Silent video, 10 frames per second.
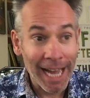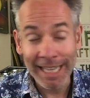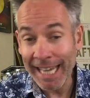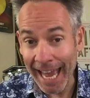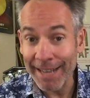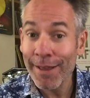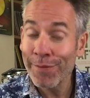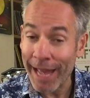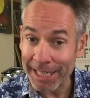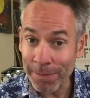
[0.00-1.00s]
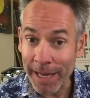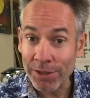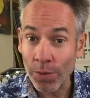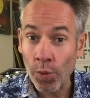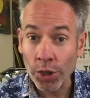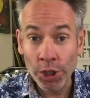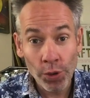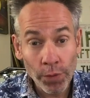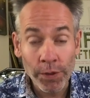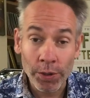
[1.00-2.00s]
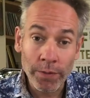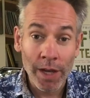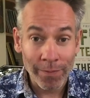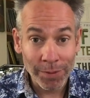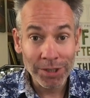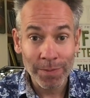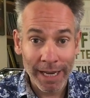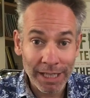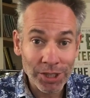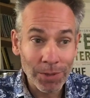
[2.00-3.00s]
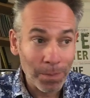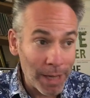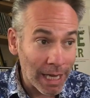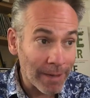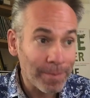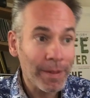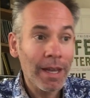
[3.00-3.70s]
And again, that depends on what your view of government spending should be.